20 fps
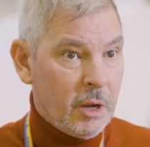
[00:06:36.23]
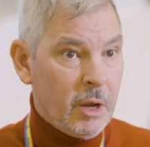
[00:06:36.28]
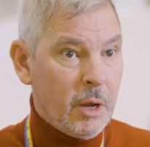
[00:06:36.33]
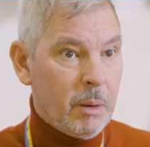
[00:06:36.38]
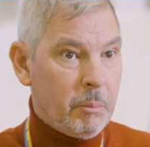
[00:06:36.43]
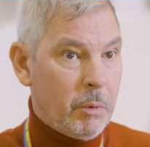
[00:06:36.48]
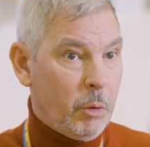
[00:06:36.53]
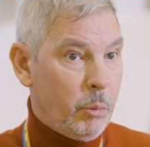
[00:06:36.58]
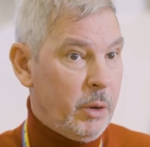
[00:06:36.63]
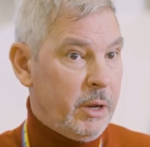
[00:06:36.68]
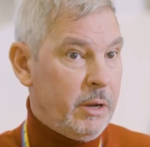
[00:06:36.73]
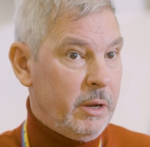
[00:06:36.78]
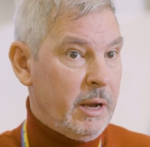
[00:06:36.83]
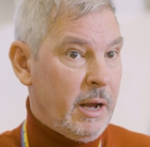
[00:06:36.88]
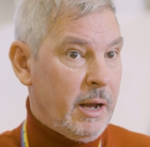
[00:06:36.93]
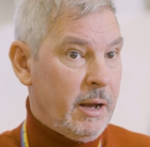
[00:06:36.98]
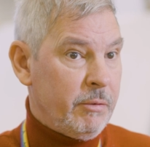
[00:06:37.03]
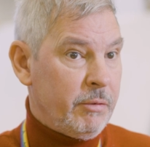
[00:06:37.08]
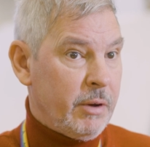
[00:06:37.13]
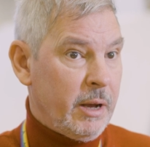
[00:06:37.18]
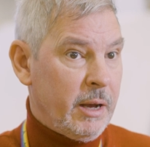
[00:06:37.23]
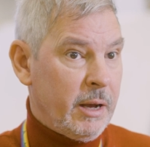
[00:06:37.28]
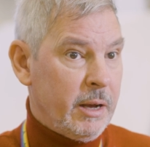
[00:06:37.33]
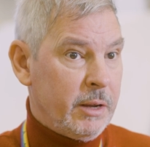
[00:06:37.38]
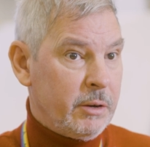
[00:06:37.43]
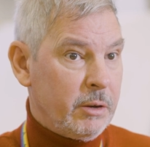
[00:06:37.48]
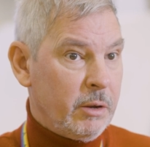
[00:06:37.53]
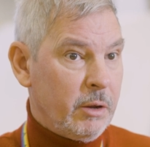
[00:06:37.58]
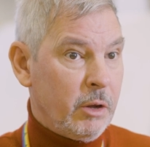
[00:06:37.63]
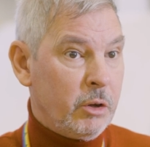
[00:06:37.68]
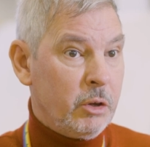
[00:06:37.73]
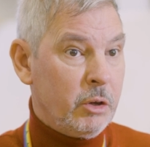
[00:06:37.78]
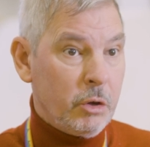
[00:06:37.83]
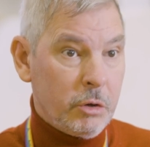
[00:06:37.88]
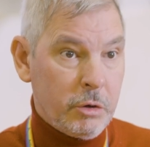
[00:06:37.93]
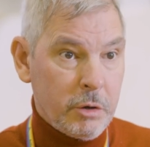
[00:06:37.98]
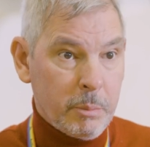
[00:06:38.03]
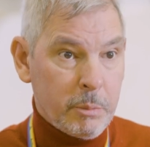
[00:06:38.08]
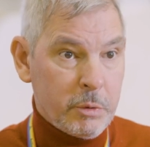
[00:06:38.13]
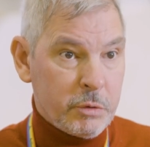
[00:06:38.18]
but we have had a good
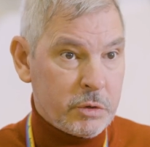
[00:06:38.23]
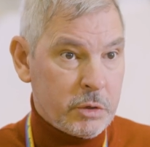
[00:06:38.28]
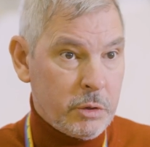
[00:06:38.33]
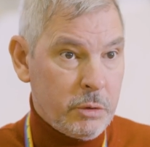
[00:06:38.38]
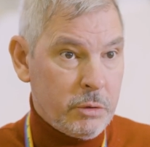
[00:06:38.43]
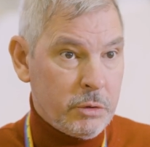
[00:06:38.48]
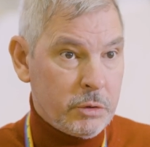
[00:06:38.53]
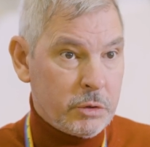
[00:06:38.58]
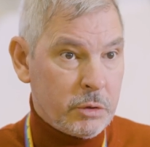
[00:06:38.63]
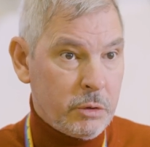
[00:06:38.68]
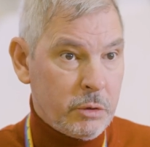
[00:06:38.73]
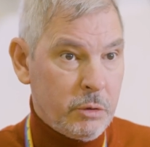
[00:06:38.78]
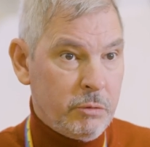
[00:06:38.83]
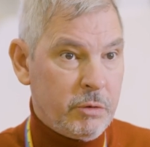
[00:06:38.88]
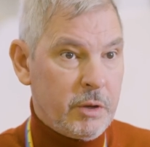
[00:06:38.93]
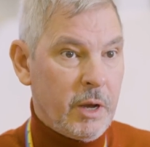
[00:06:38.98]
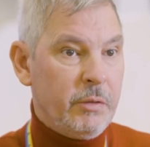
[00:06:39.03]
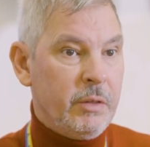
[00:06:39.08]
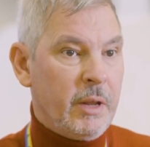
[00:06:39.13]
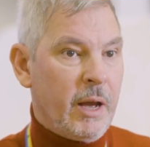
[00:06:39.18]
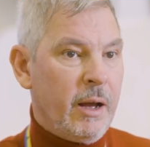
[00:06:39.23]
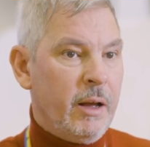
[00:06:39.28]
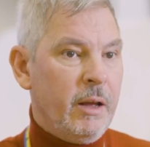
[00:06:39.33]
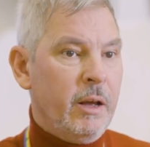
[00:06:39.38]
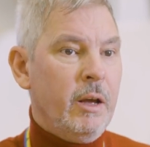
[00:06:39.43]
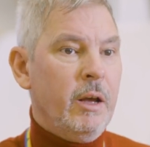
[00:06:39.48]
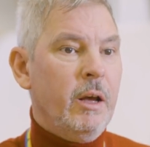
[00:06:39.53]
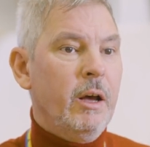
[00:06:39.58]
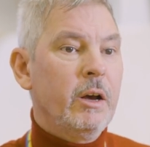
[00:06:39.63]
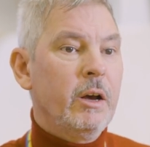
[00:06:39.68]
number of students who've done that, a